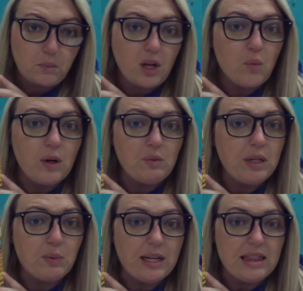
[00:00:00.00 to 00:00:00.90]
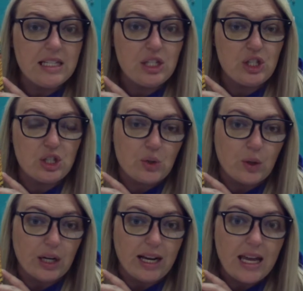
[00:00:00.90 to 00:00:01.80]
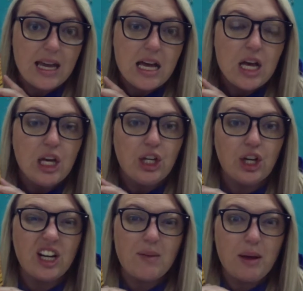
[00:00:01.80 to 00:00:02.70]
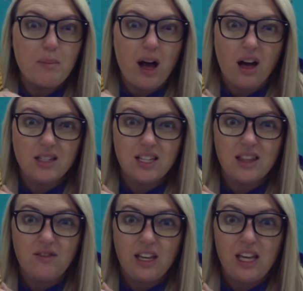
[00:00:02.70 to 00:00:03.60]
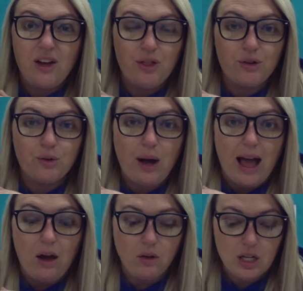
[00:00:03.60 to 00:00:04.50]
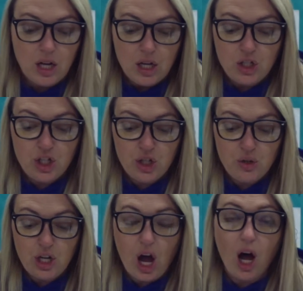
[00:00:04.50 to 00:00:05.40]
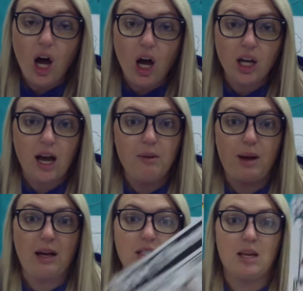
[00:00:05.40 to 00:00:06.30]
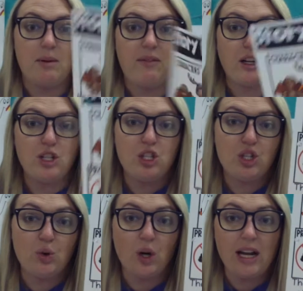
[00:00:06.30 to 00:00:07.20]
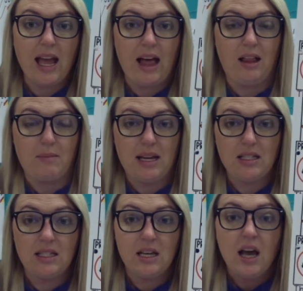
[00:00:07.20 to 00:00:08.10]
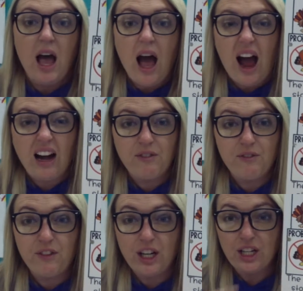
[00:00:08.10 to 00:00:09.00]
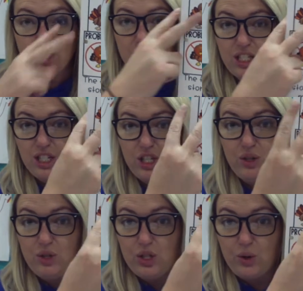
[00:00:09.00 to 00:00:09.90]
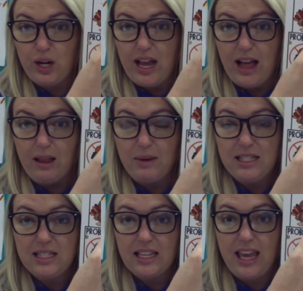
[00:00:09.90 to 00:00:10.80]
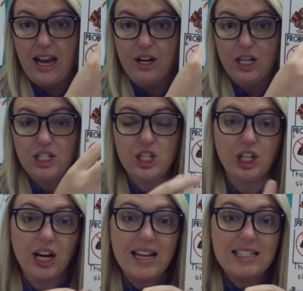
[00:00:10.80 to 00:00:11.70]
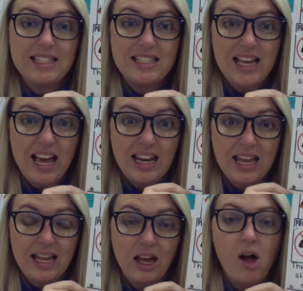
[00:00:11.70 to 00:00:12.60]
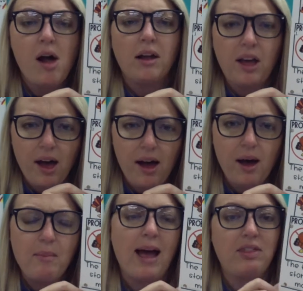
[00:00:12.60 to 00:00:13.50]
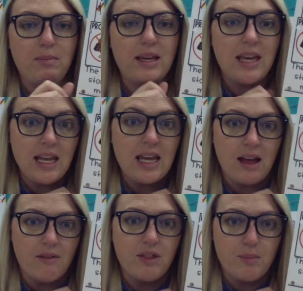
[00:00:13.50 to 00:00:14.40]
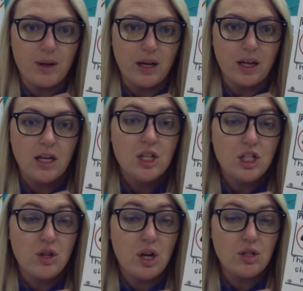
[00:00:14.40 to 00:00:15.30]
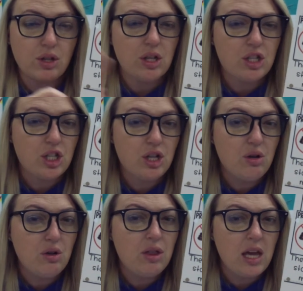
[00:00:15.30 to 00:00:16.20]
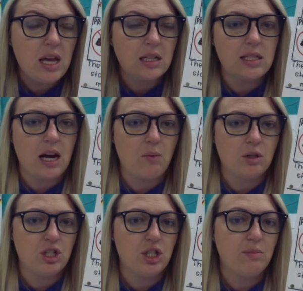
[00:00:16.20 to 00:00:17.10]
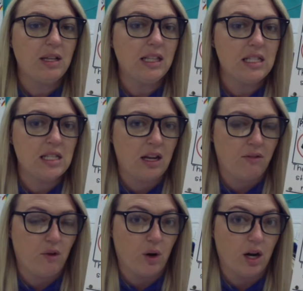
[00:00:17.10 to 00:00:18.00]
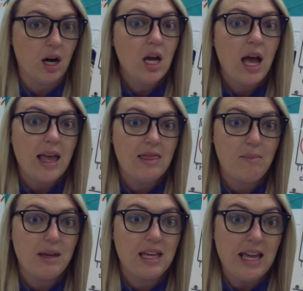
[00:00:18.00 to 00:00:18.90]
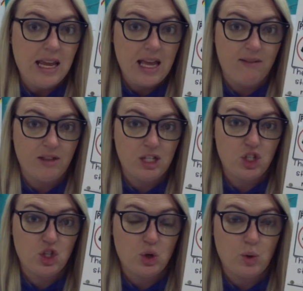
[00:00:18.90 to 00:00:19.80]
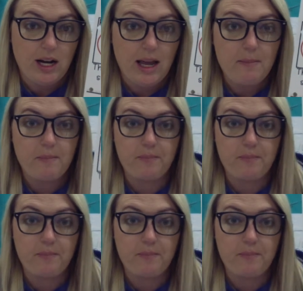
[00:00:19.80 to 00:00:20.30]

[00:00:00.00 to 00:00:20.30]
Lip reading: When we read this story, you're going to be pausing the video throughout to talk about some of our story elements. Our first 2 story elements, character and setting, come at the beginning of the book. So those are the 2 things that I want you to be listening for in the beginning of the story.